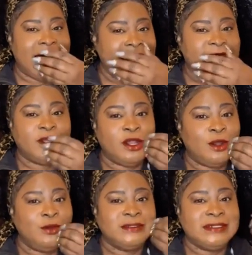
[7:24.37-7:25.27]
to
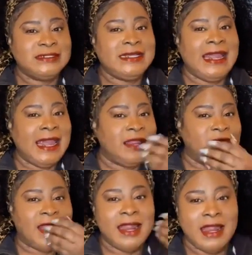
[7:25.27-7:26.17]
close this gate
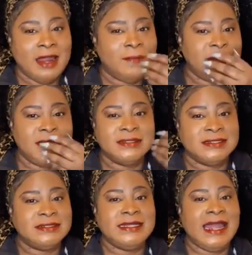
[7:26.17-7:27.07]
right here, because
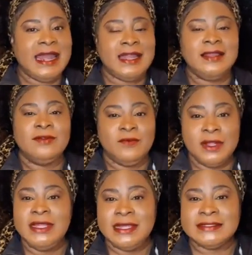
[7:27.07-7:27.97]
this gate really
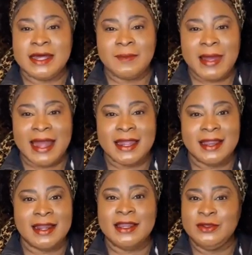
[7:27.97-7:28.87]
gets out of pocket,
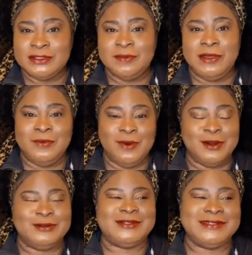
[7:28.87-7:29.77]
and it used to be
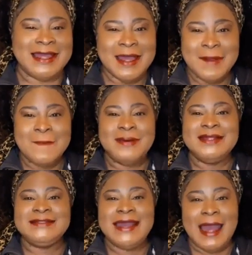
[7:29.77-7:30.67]
worse, but
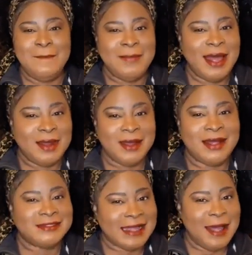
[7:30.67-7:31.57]
it's gotten better, y'all.
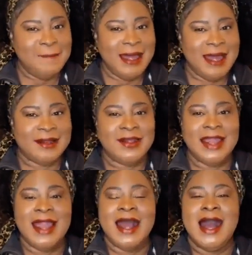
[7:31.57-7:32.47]
It's gotten better.
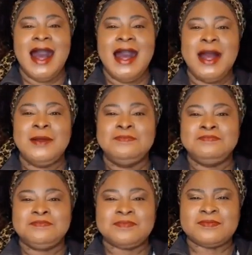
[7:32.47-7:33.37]

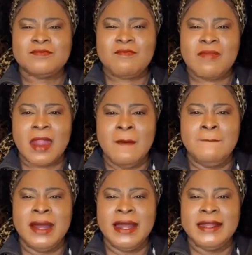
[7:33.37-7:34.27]

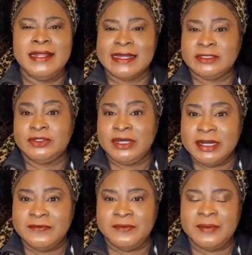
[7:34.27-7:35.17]
But that's a trigger
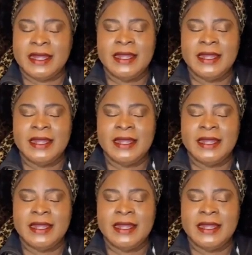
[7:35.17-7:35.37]
for me,